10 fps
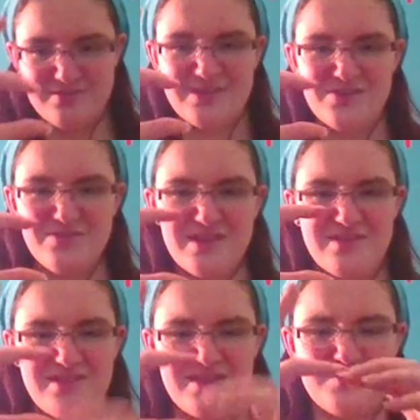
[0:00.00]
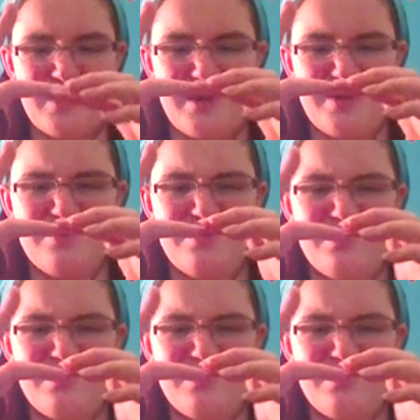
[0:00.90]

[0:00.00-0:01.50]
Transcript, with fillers: They're like this big,